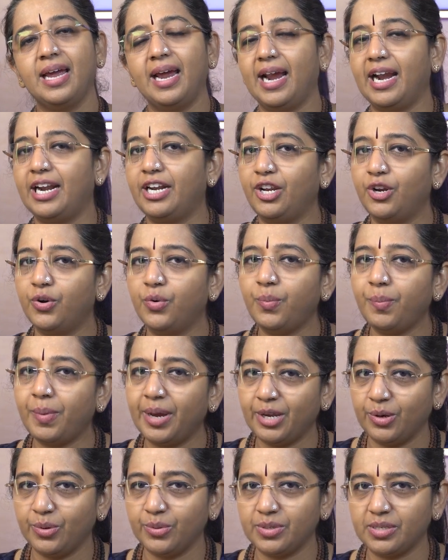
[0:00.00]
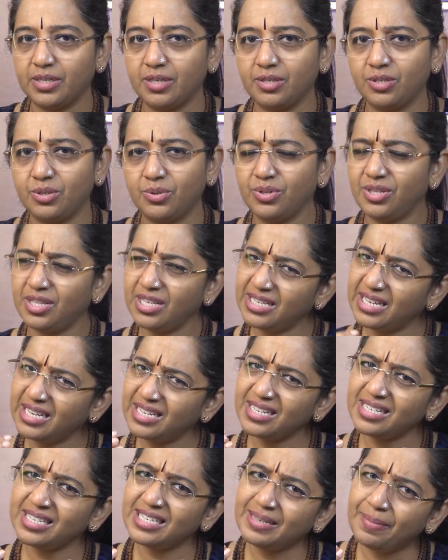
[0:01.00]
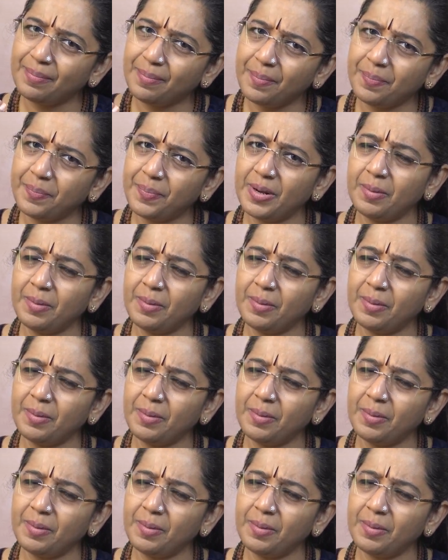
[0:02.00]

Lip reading: adenomyosis. So these are just simple